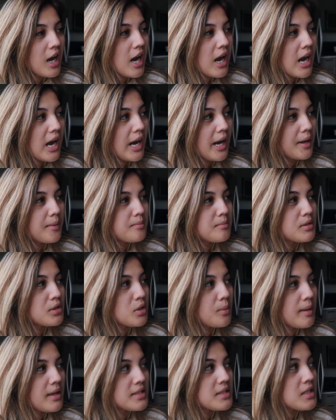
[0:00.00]
Um,
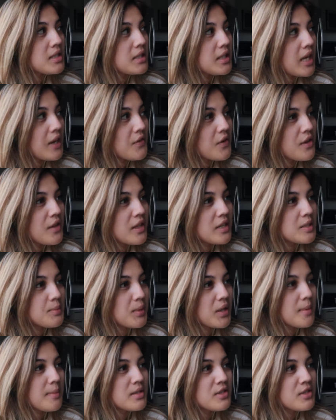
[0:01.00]
so basically everything is pretty